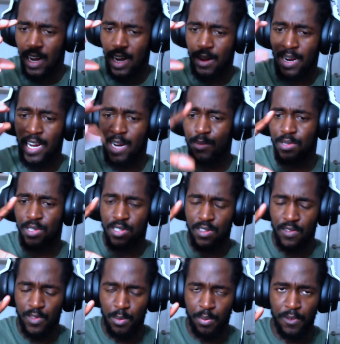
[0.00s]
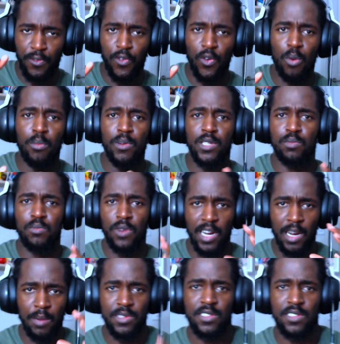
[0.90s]
uh, glimpses of the performance,
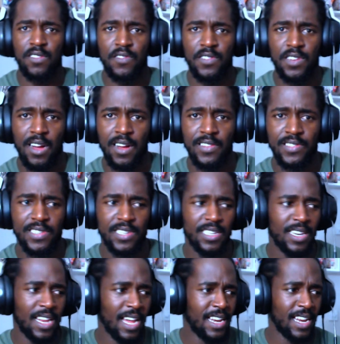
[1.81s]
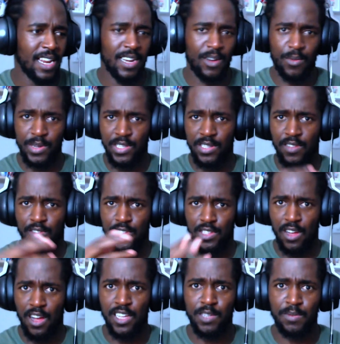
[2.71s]
more glimpses of dancing, and then we went to
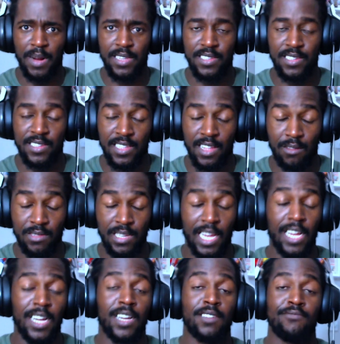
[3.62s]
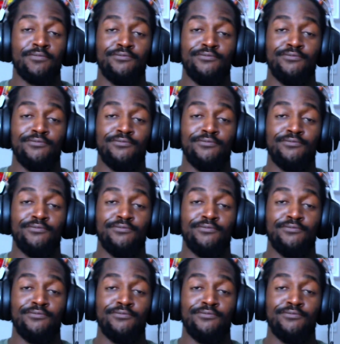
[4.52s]
the dance practice, and I was like,